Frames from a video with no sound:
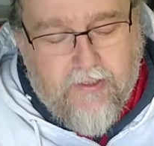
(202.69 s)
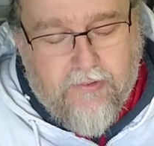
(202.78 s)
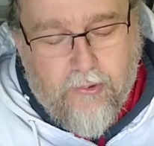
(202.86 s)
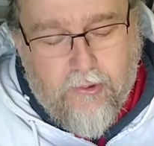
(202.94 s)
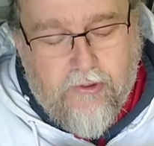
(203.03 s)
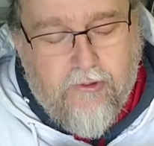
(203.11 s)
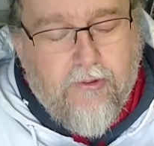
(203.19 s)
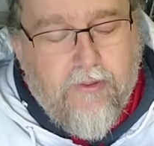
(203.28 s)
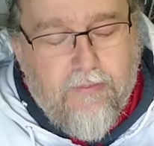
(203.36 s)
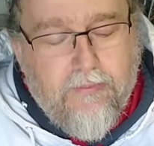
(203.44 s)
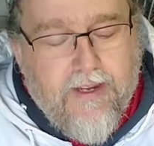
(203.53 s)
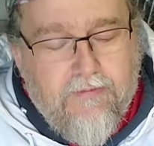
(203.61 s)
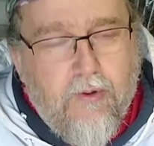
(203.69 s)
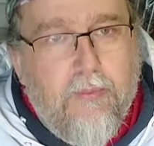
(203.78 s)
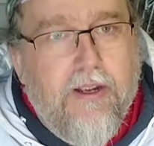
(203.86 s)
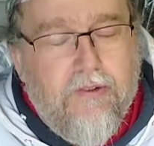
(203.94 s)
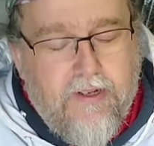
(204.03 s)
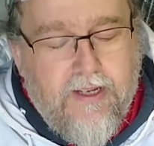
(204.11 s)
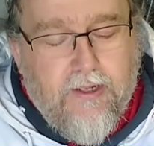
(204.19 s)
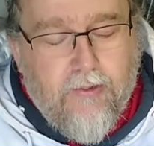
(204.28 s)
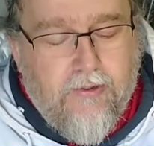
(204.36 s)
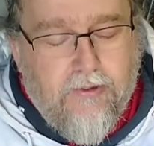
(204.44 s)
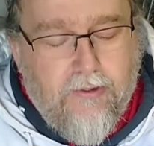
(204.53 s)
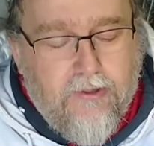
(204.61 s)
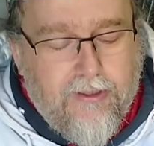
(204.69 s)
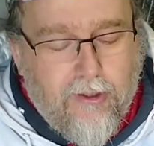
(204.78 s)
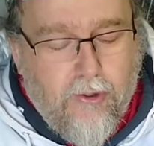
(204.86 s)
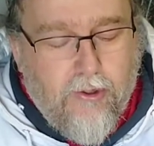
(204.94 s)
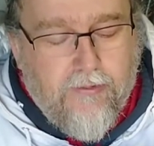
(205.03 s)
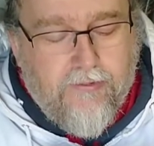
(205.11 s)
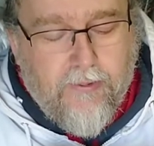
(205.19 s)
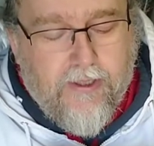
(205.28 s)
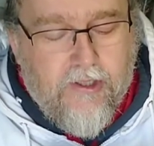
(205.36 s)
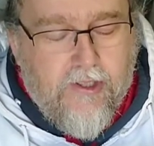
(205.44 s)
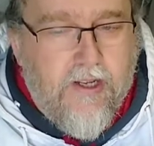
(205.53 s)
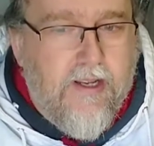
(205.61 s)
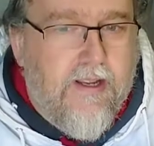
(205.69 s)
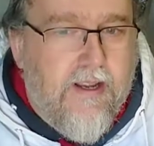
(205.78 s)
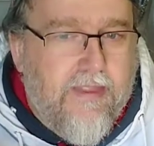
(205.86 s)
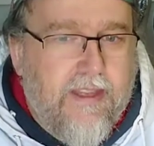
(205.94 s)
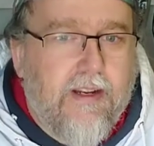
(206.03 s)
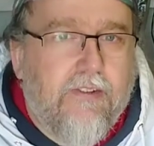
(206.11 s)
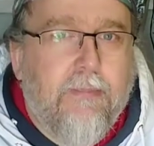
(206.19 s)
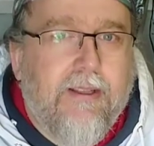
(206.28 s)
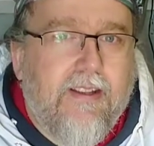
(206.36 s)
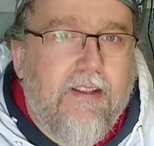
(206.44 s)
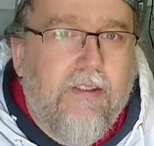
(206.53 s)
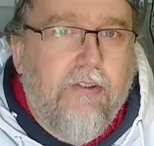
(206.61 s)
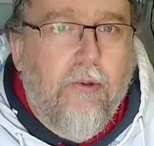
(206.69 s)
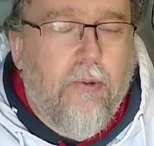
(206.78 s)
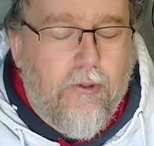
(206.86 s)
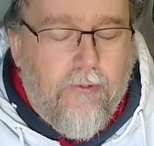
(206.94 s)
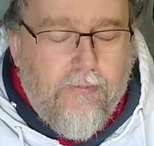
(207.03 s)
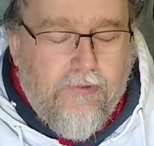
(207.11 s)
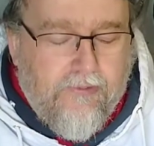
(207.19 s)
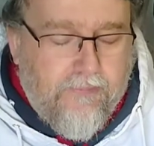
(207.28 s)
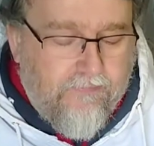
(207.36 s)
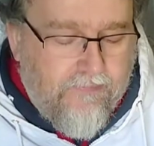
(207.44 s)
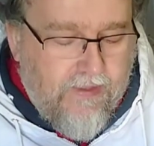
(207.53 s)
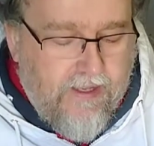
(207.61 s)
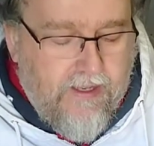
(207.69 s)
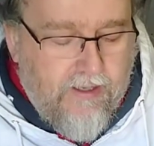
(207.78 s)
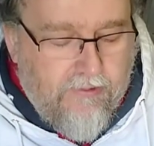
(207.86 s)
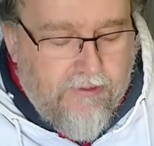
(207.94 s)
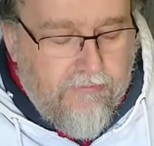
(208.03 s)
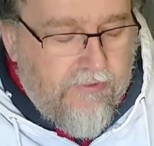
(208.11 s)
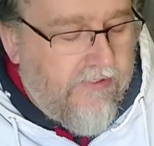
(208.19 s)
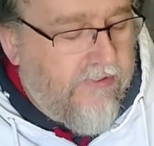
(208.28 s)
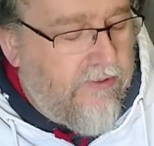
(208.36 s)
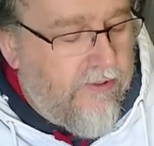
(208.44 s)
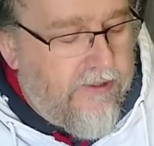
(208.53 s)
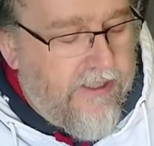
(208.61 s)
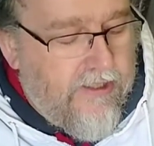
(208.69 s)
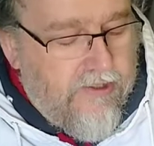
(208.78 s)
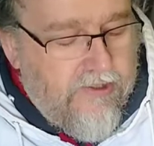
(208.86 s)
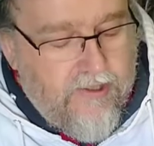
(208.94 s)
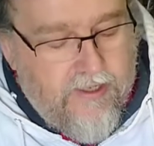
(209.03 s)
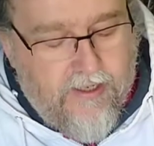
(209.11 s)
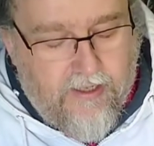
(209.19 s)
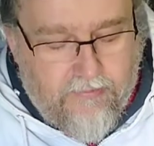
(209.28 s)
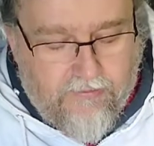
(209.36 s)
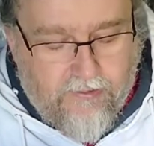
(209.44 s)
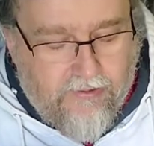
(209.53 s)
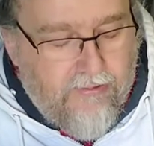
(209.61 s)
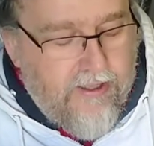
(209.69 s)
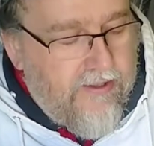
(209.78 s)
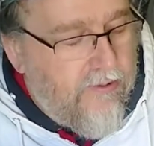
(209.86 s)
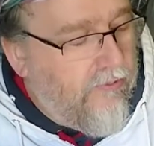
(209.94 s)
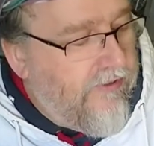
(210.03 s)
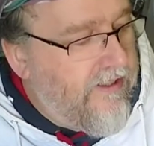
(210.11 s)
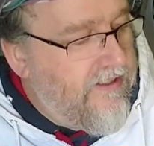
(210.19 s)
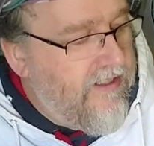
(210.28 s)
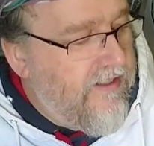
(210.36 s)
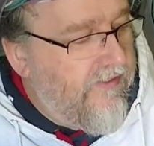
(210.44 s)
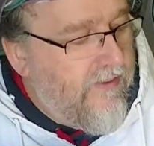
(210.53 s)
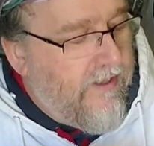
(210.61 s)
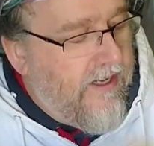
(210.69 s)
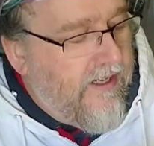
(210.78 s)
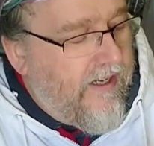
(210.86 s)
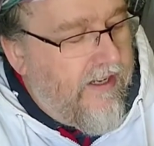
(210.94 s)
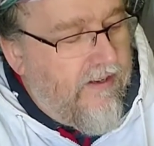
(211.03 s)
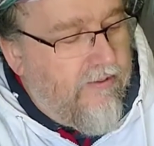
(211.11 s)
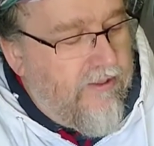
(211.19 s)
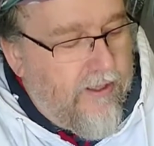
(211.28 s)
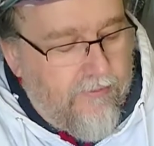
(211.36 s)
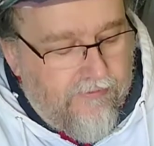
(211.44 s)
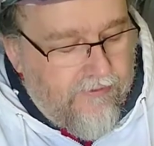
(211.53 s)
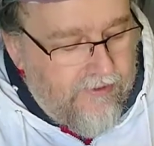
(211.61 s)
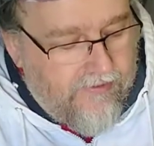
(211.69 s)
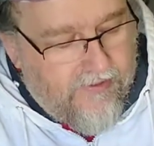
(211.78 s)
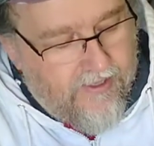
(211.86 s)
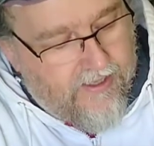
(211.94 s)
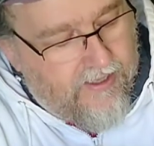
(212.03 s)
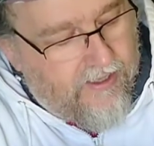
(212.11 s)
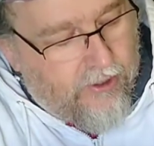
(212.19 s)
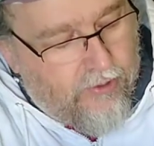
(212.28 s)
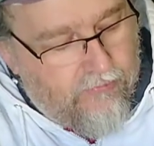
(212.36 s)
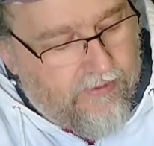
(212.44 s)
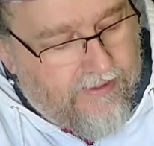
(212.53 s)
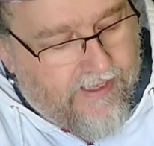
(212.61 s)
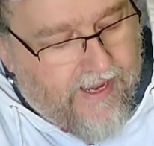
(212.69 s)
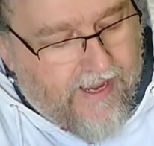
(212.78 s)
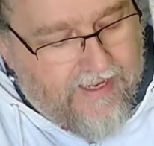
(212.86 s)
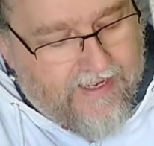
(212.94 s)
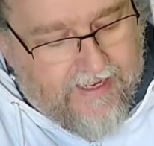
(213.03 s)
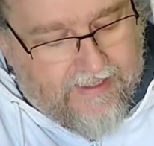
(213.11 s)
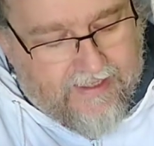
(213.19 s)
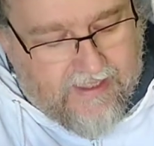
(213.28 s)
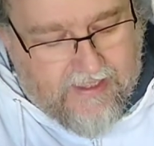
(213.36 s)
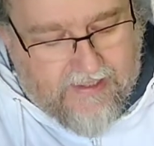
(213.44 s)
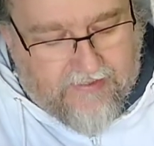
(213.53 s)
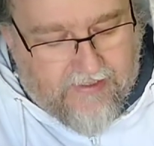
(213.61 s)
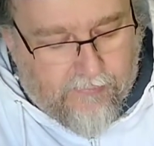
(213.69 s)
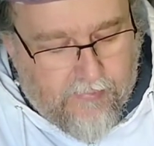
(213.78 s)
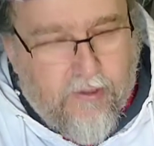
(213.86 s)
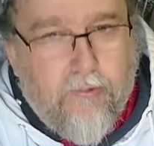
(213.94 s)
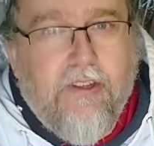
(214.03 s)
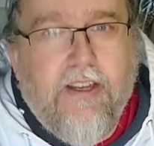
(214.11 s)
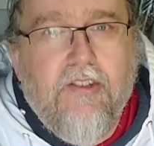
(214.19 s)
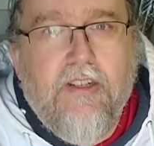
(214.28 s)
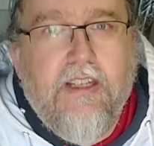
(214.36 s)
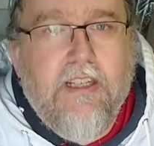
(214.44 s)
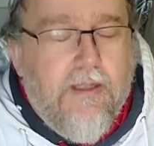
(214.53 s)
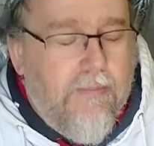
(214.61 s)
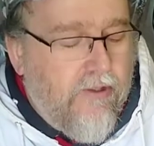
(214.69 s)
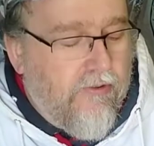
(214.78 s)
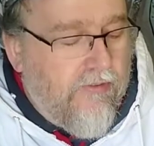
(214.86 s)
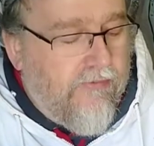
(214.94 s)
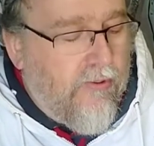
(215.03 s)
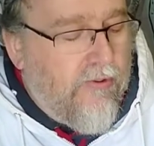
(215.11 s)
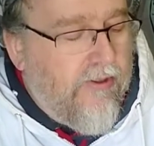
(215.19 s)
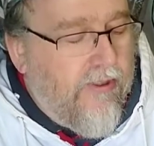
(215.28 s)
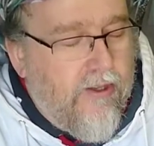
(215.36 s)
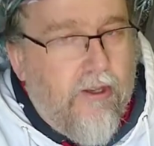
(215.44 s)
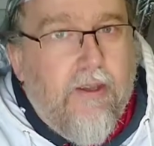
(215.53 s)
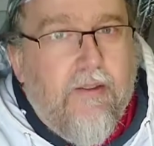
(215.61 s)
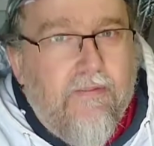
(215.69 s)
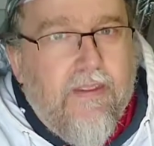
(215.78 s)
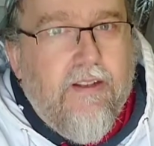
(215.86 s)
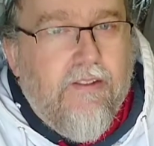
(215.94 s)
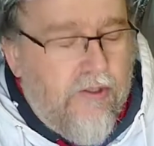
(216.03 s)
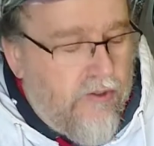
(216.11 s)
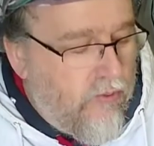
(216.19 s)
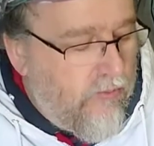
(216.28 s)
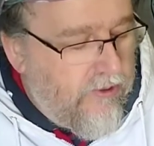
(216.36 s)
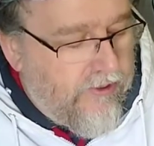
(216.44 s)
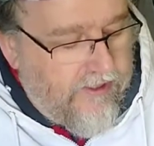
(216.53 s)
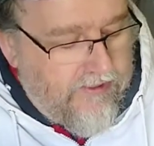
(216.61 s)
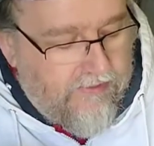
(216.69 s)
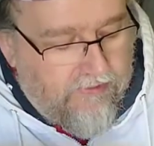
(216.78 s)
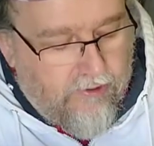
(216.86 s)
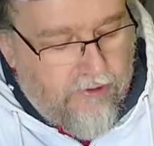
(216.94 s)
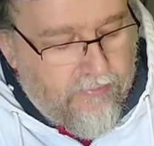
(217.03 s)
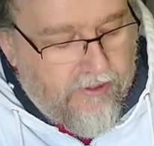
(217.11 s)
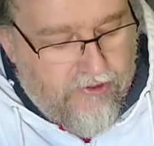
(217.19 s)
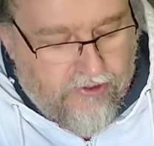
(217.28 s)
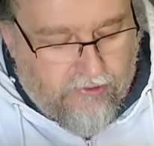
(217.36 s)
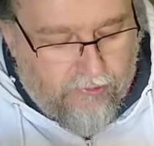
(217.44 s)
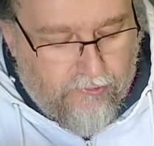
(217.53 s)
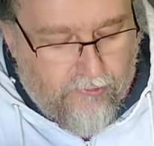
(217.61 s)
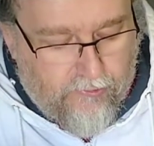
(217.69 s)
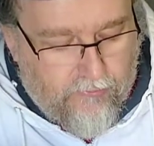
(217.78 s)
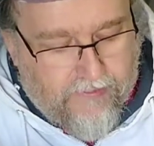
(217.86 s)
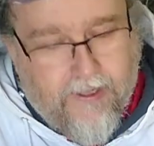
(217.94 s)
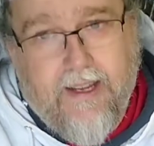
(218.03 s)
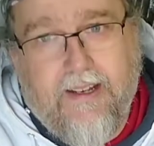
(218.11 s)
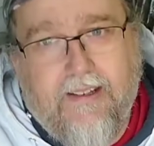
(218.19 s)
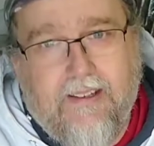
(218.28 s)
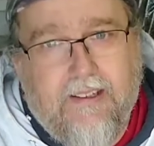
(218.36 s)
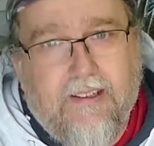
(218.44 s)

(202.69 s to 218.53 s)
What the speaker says: So the 9-volt battery going through the little on-off switch, and then I've split it into 2 looms with a resistor on each. I've got 3 of those LEDs in the back and 3 up the front. Couldn't really get any LEDs in this middle section here because of all of the internal workings. You've got the plunger tube and